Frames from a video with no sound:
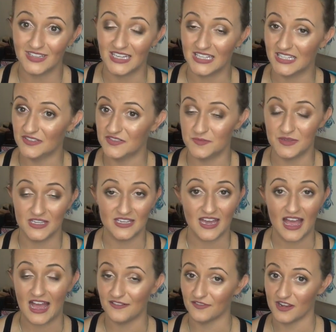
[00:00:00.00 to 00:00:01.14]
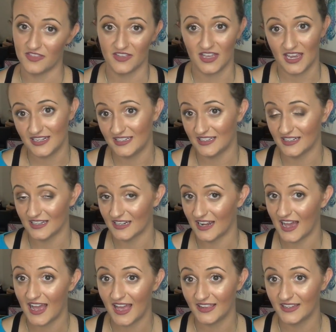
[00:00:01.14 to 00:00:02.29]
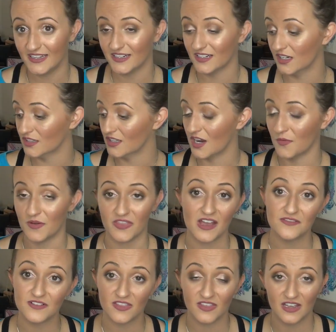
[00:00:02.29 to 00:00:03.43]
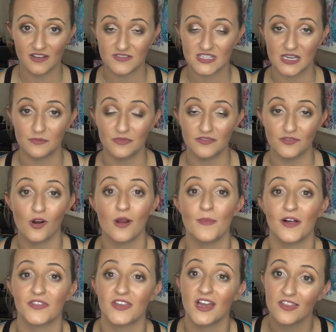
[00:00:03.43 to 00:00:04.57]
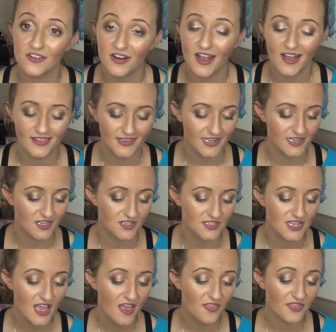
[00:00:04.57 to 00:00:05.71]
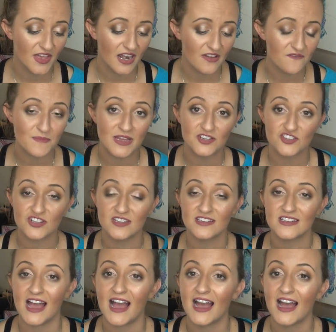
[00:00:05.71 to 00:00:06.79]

It gives me everything I need in a highlighter along with everything I've said before about the other highlighters that I've mentioned.